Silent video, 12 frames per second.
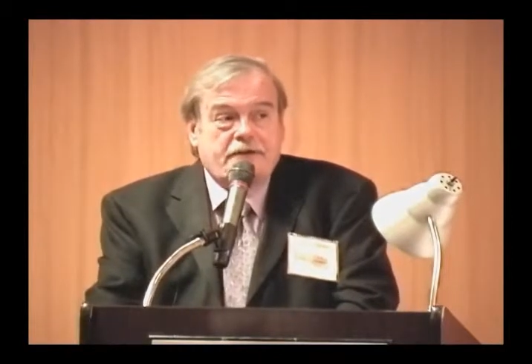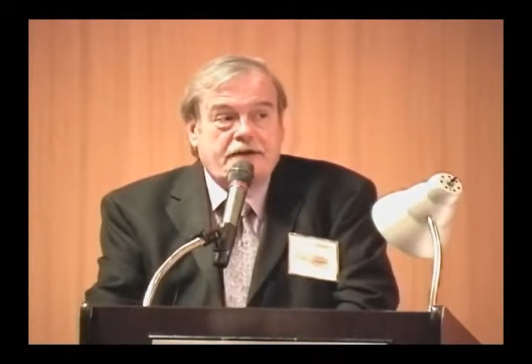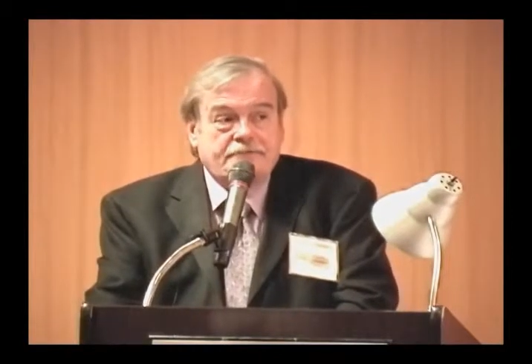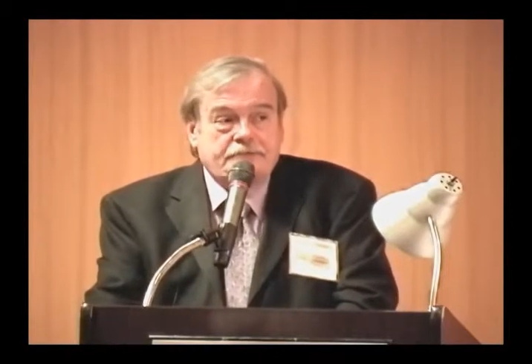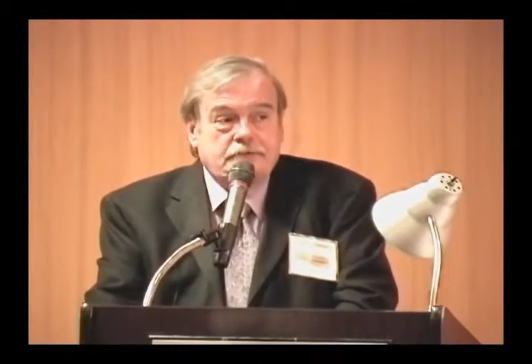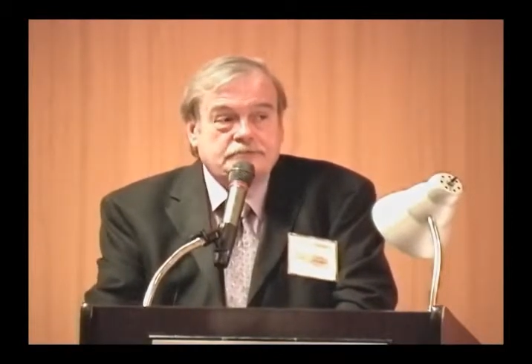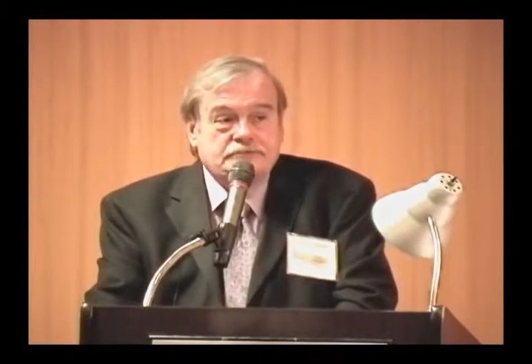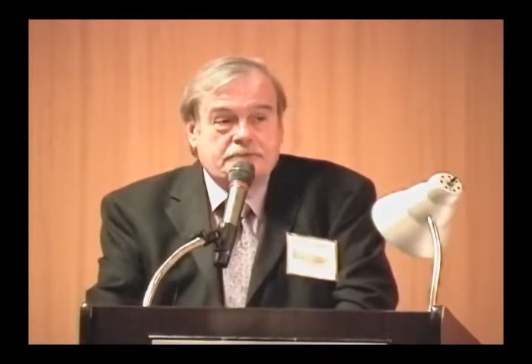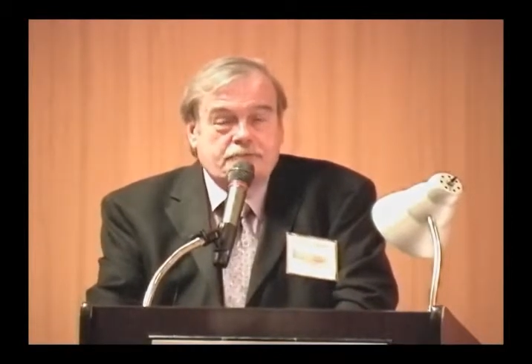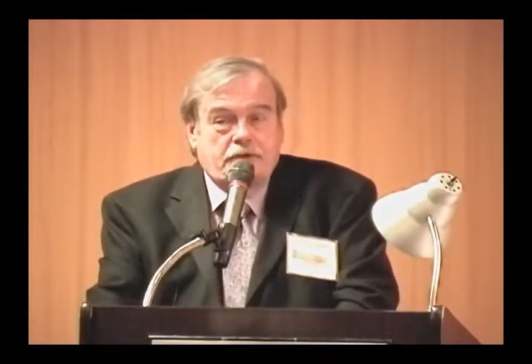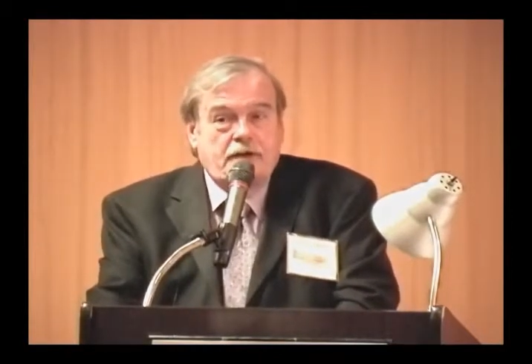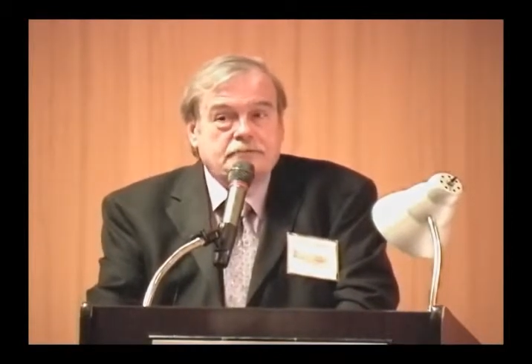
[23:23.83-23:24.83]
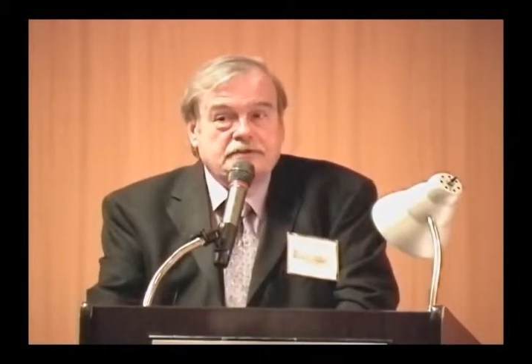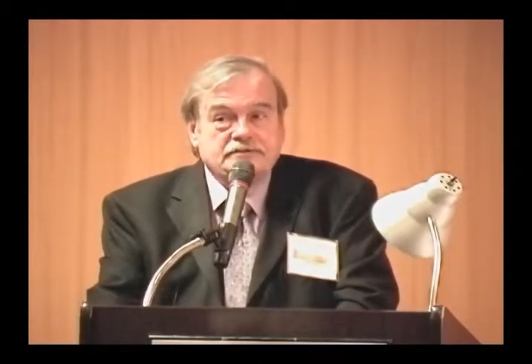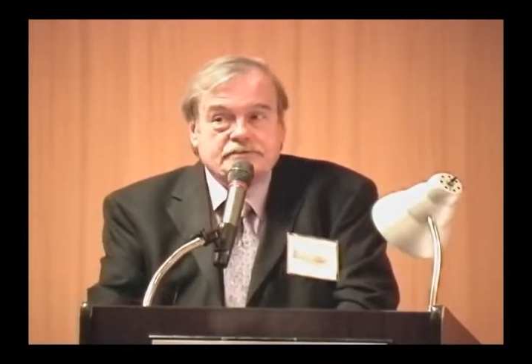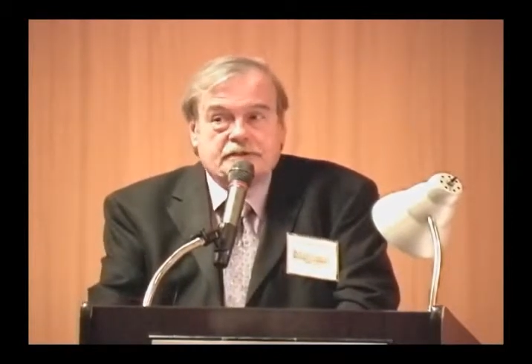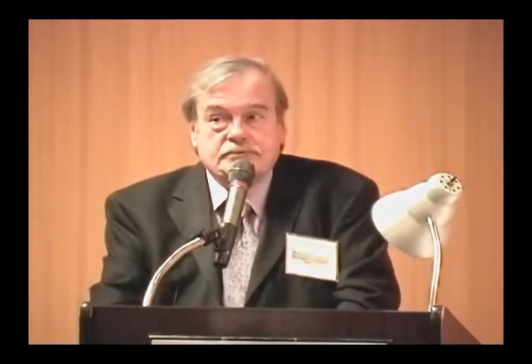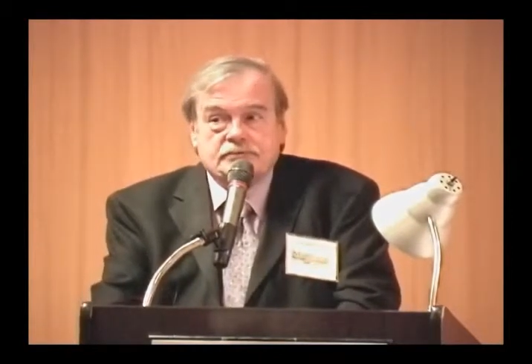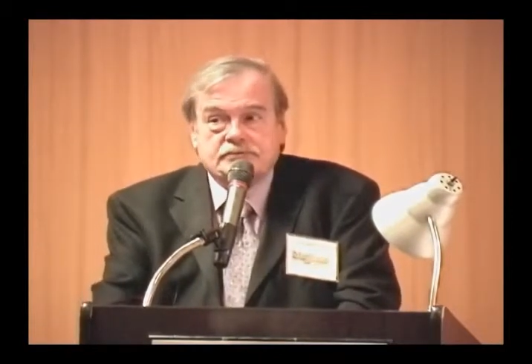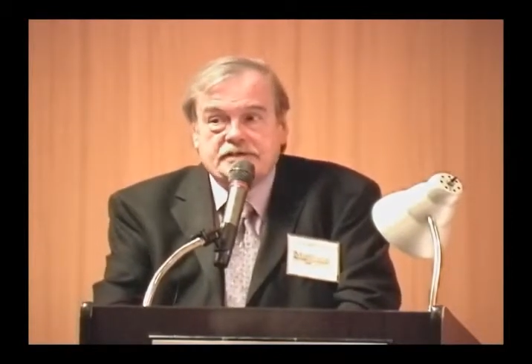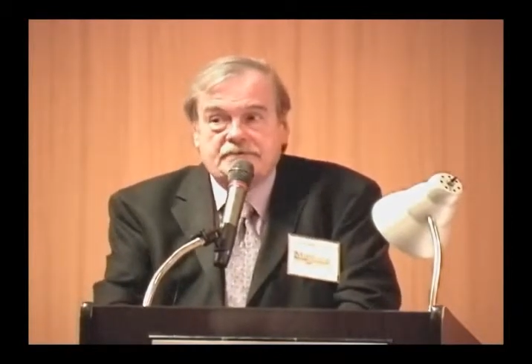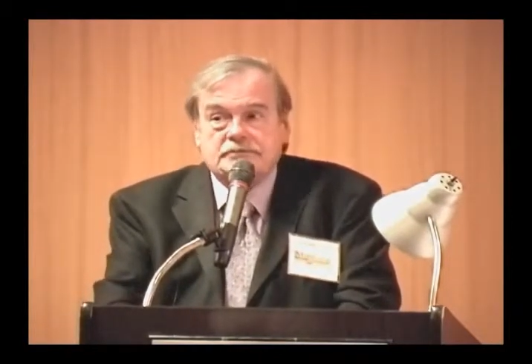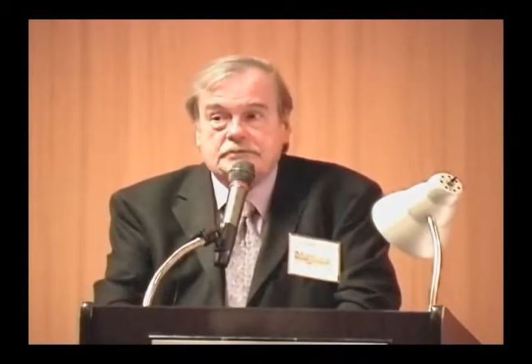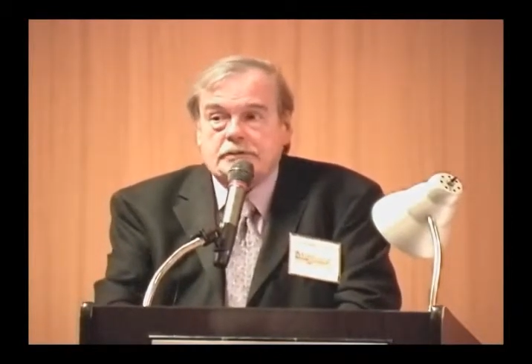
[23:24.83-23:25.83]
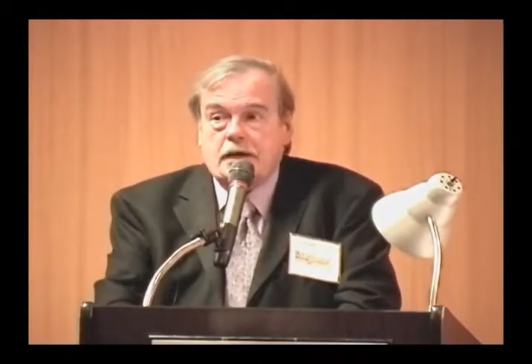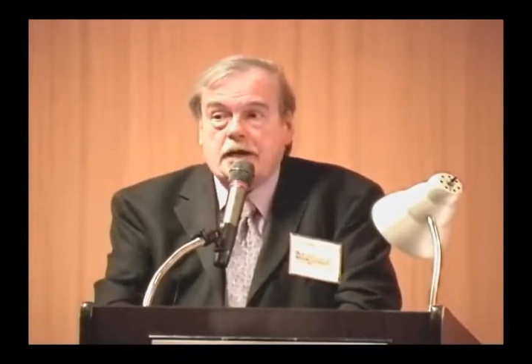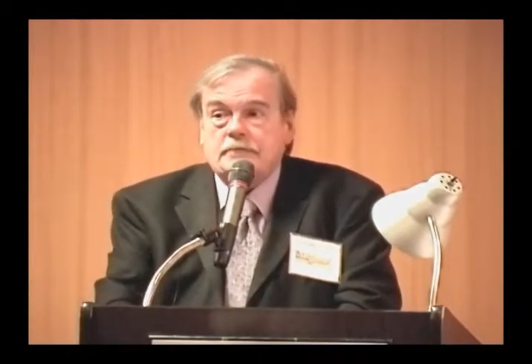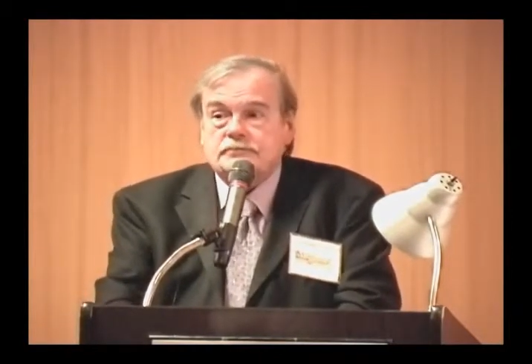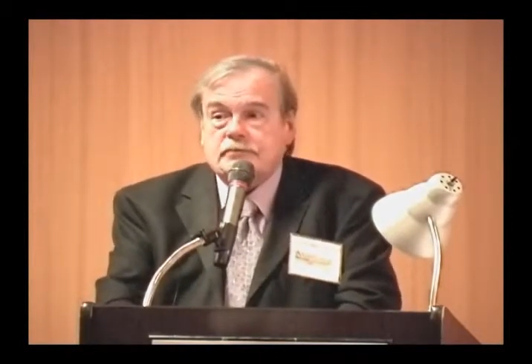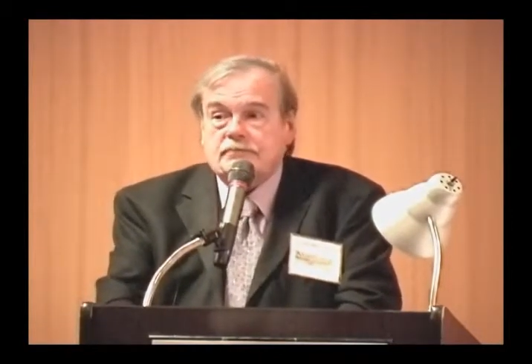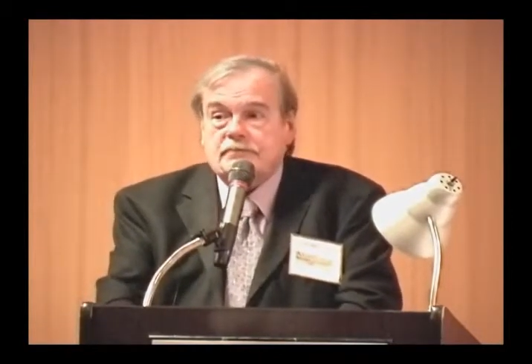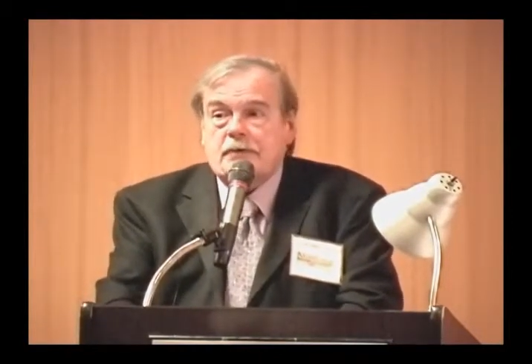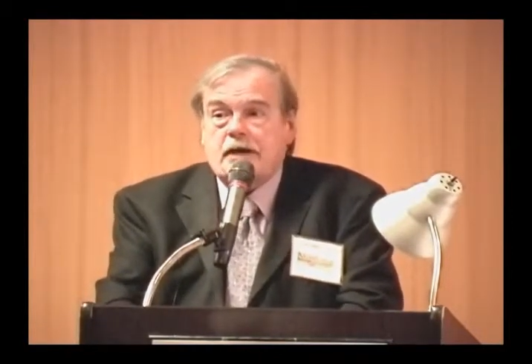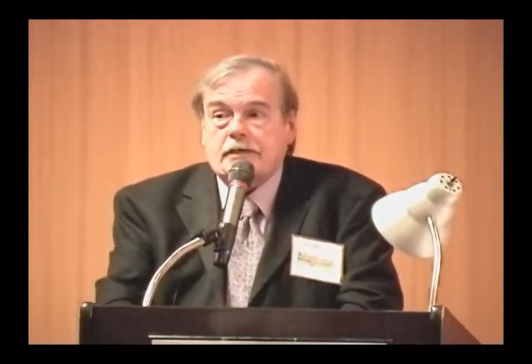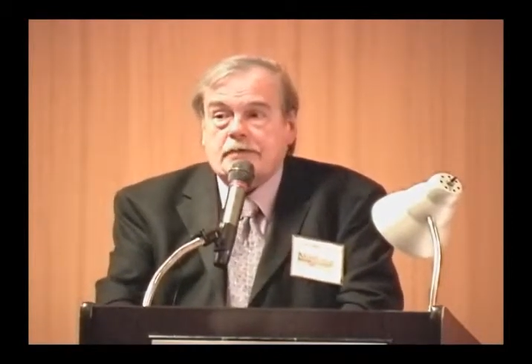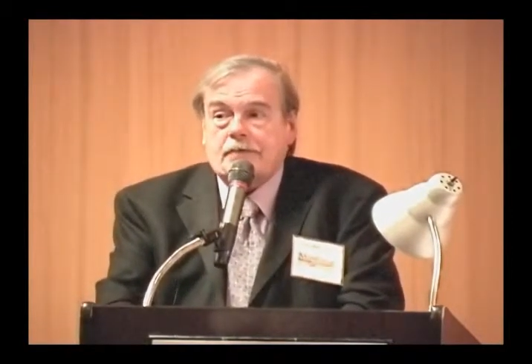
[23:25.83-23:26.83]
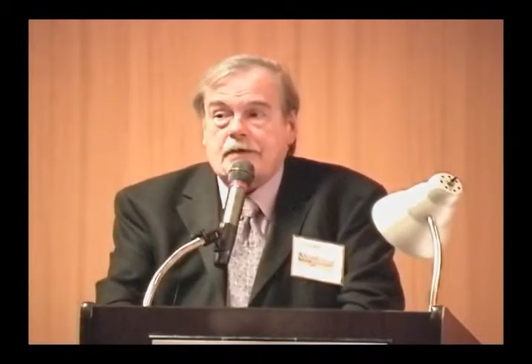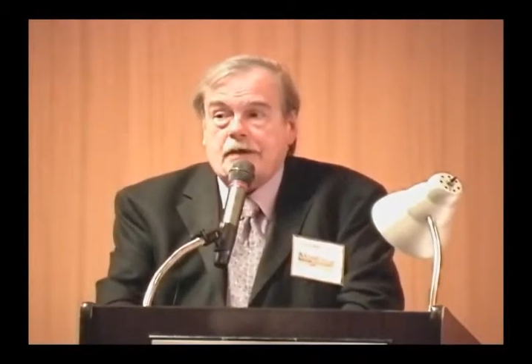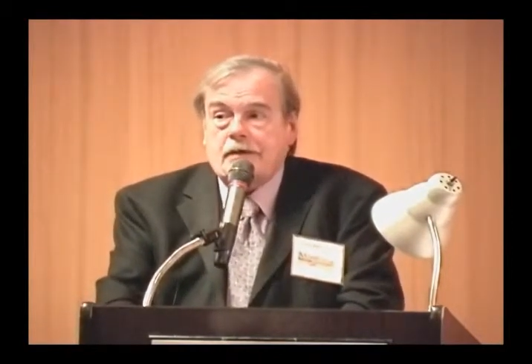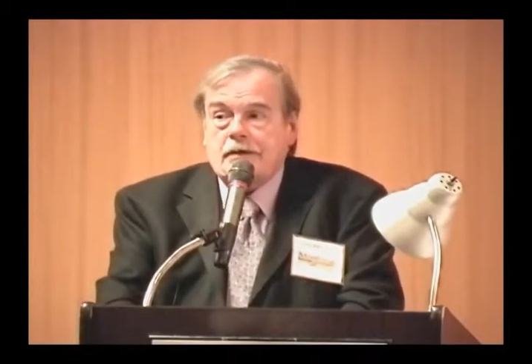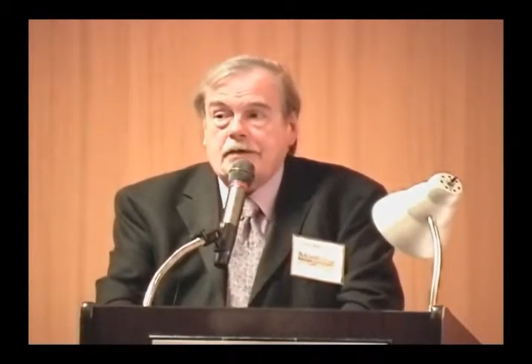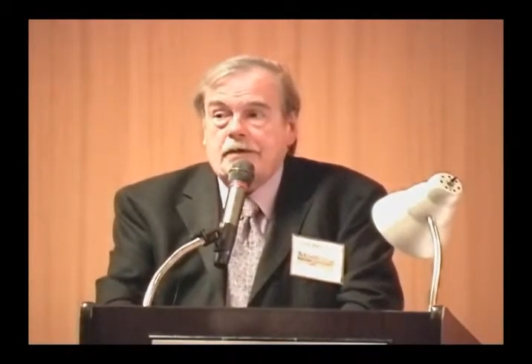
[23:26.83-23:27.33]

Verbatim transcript: I've used it probably six or seven times over my career.